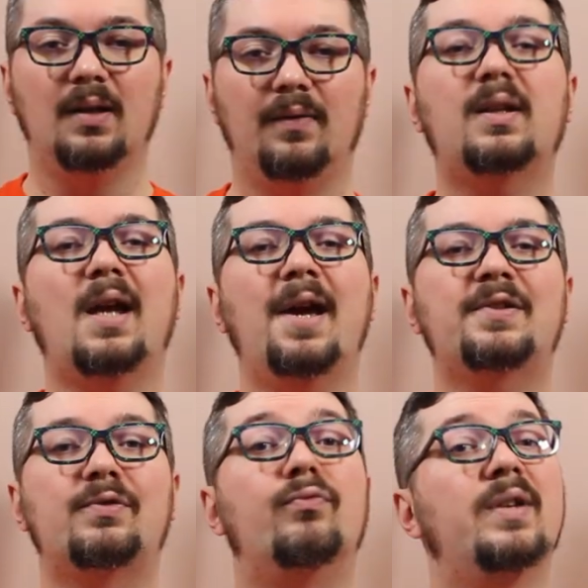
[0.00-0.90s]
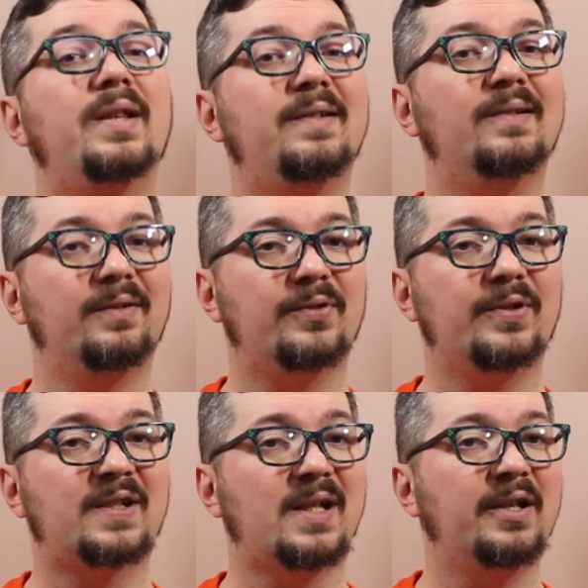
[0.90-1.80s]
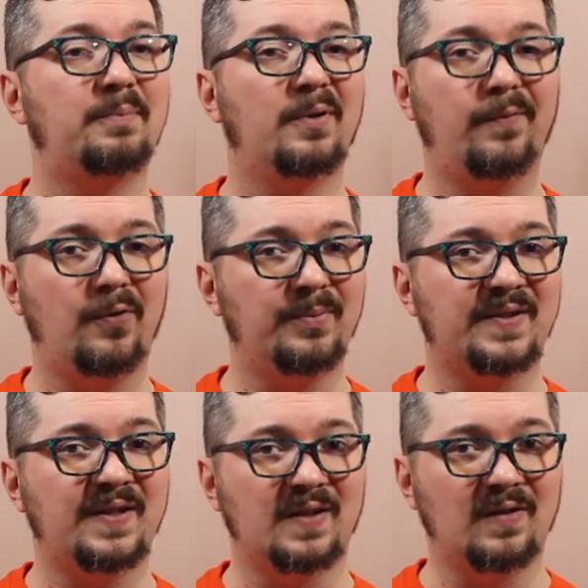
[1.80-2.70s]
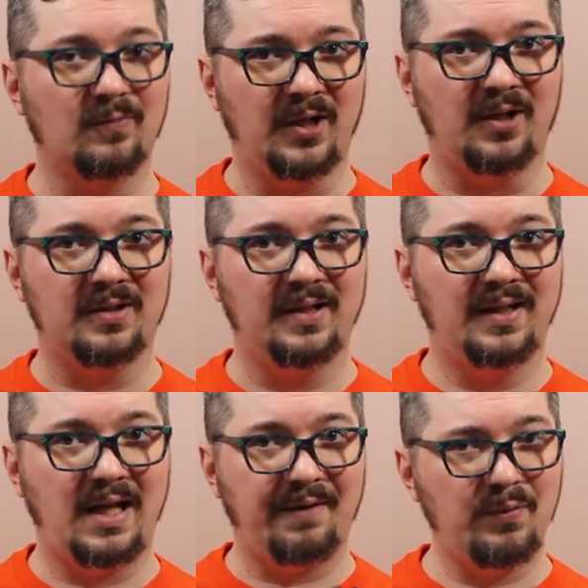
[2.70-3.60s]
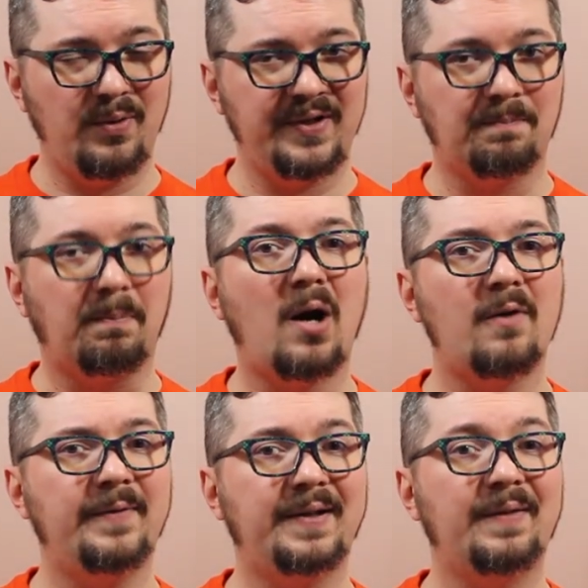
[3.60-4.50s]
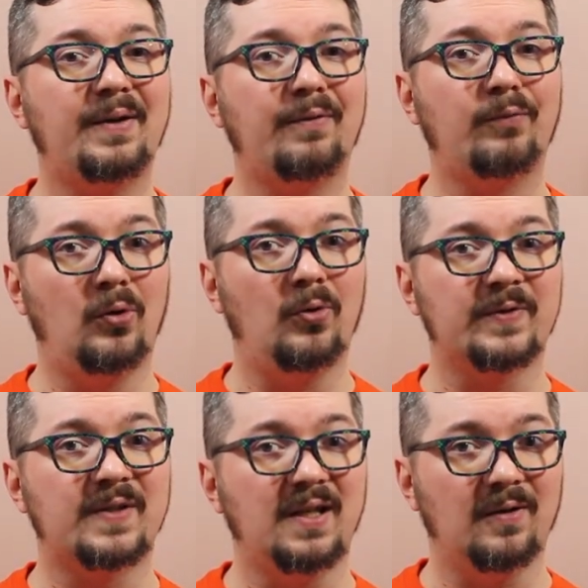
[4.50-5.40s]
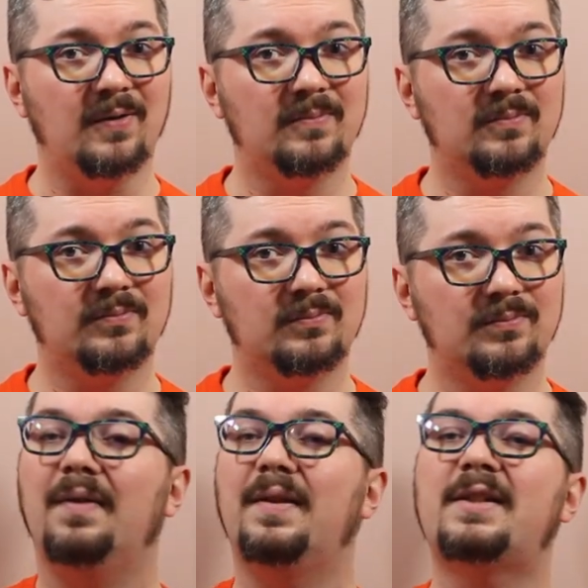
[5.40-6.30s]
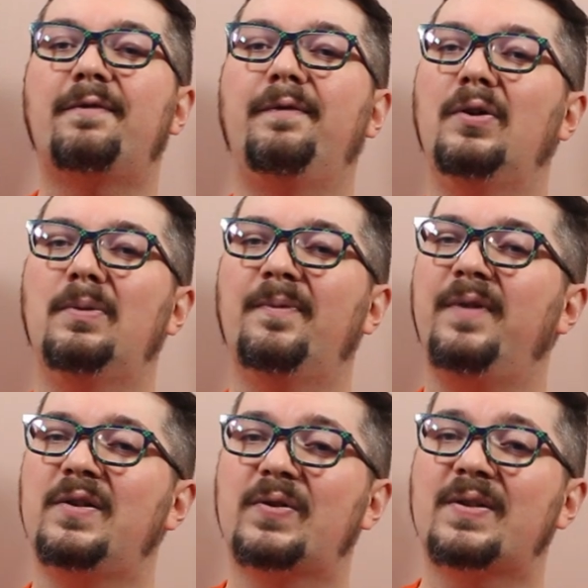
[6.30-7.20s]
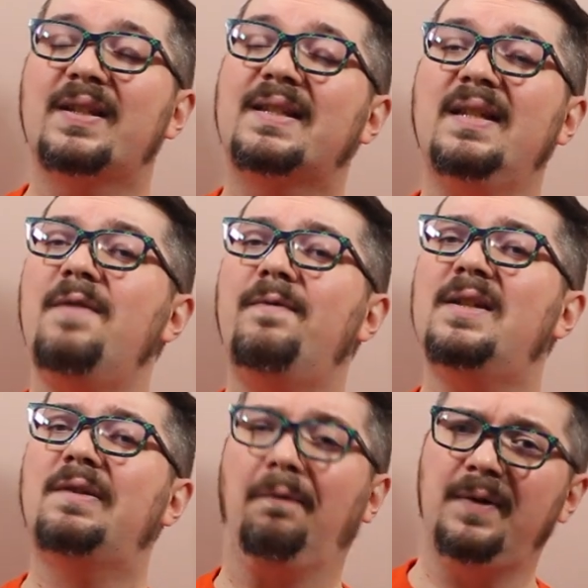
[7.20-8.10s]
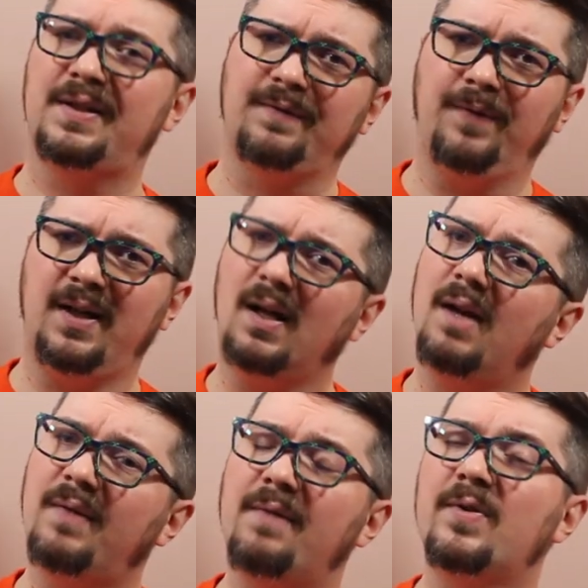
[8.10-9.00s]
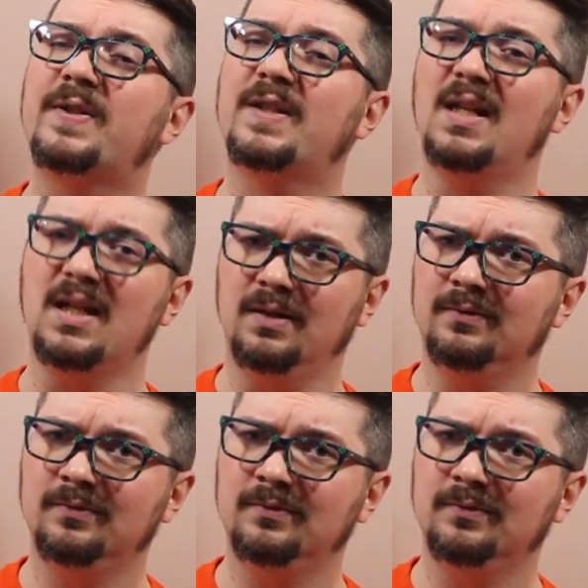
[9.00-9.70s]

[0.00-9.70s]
The cast really delivers solid performances as well. Everyone is perfect in their roles here. This film features the safest fistfight I've ever seen.